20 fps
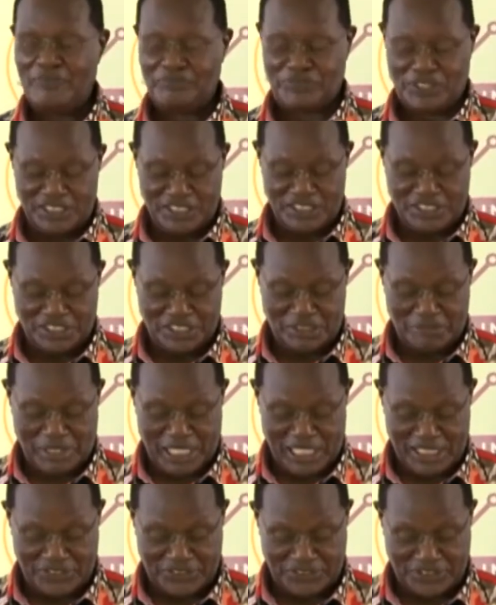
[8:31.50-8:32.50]
After these
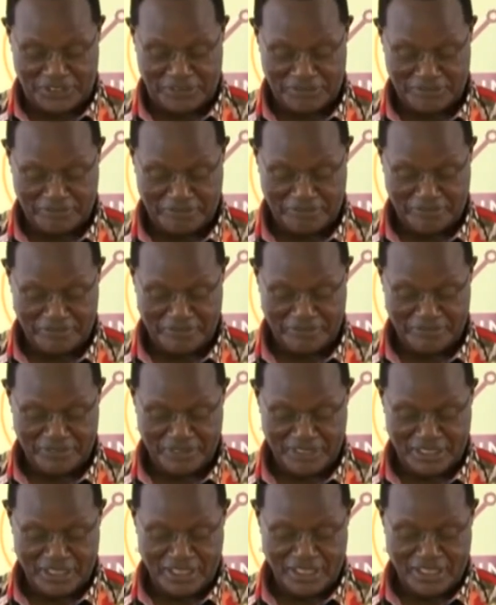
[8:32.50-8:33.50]
remarks,
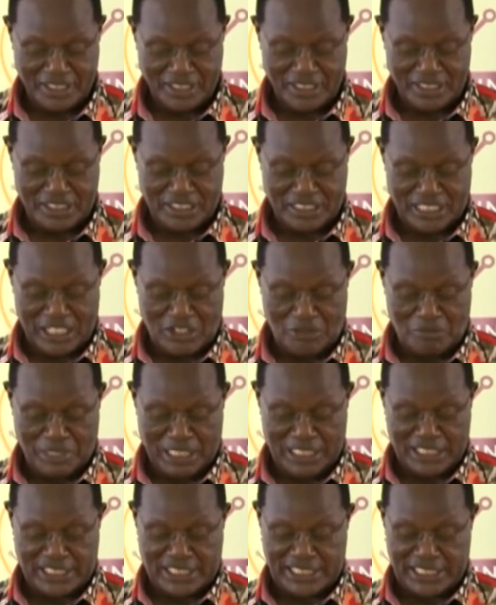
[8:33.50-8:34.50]
it's now
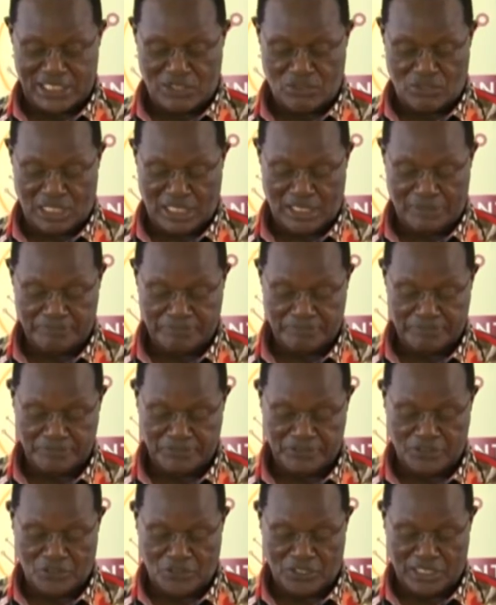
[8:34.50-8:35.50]
my singular
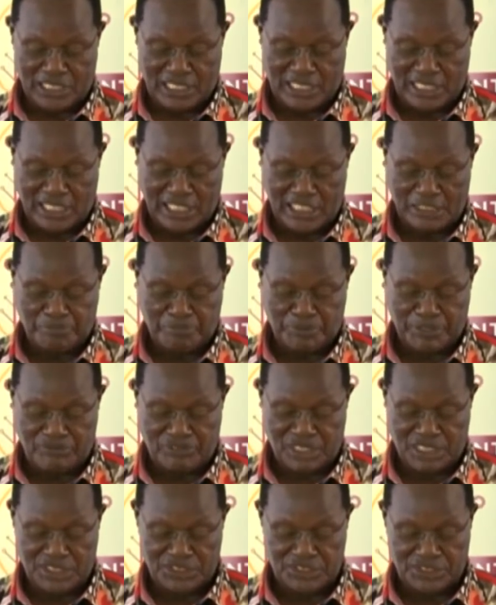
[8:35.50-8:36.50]
honor and
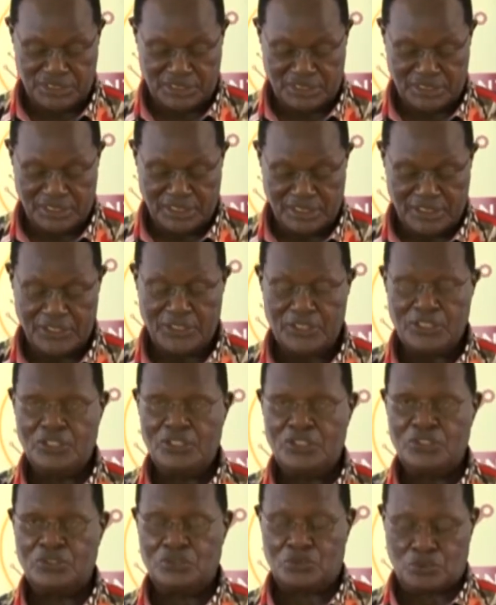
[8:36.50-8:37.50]
privilege
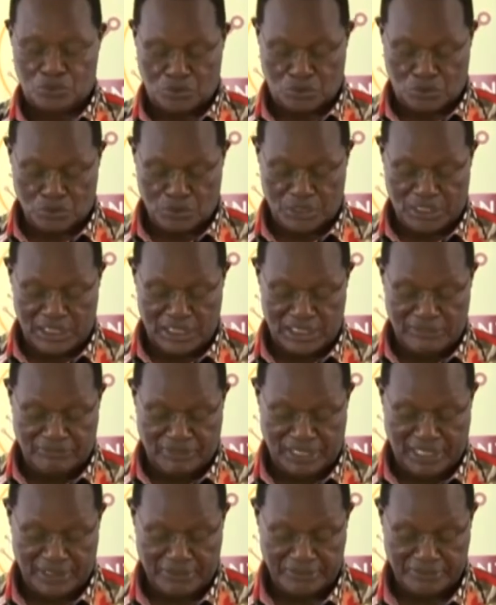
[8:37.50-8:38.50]
to
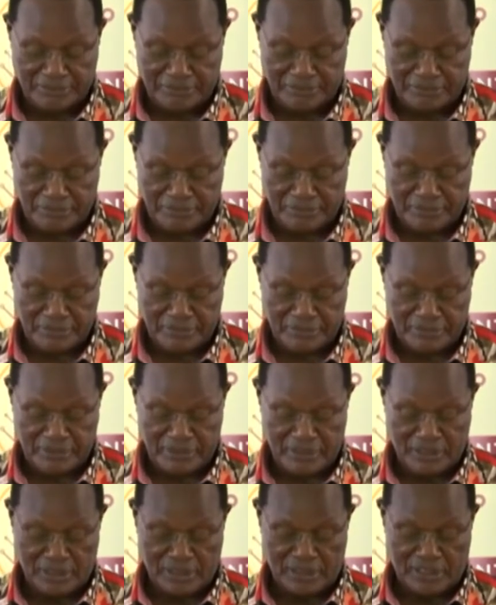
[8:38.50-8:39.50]
deliver
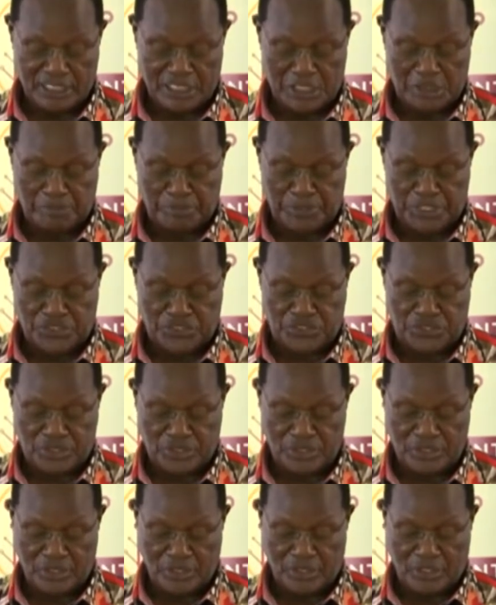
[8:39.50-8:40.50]
the
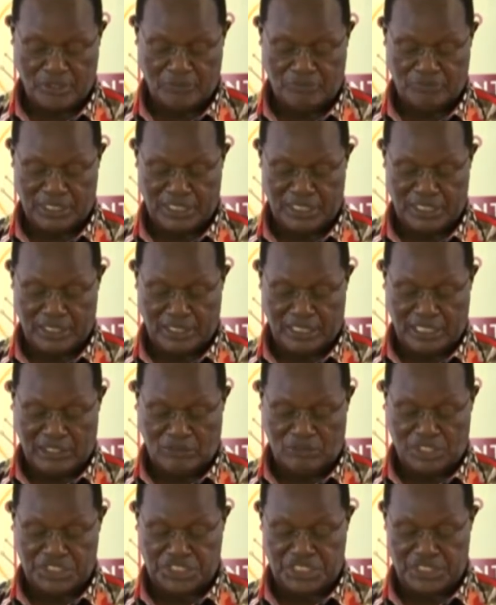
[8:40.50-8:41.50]
speech of uh,
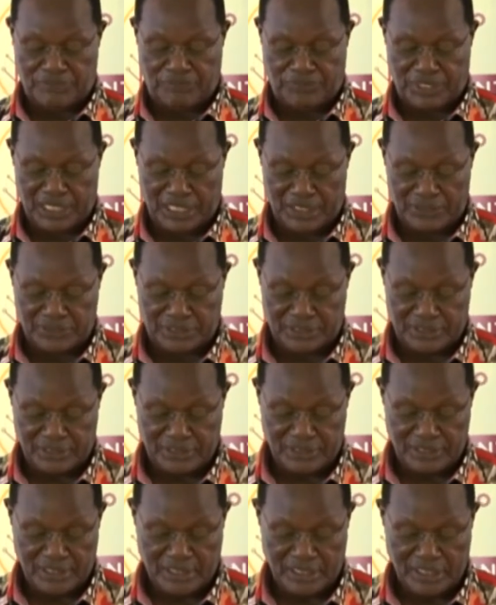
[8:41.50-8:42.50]
our chief guest,
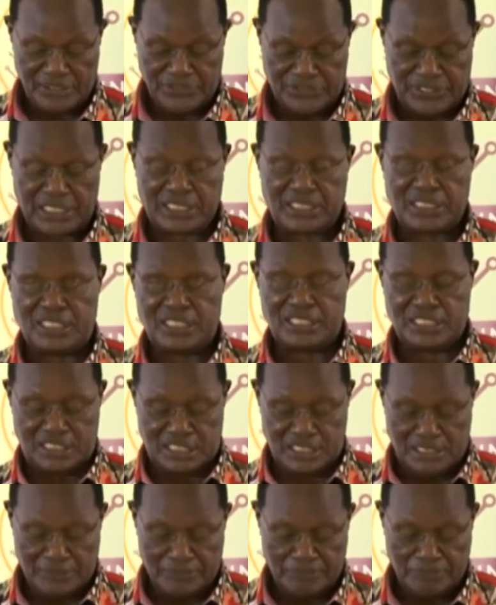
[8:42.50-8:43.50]
His
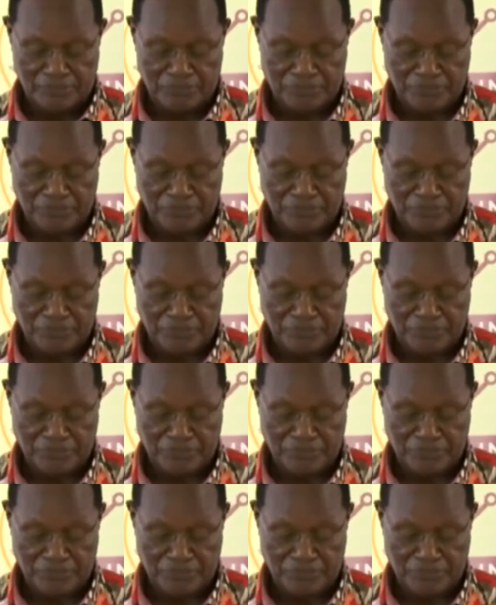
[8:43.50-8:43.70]
Excellency,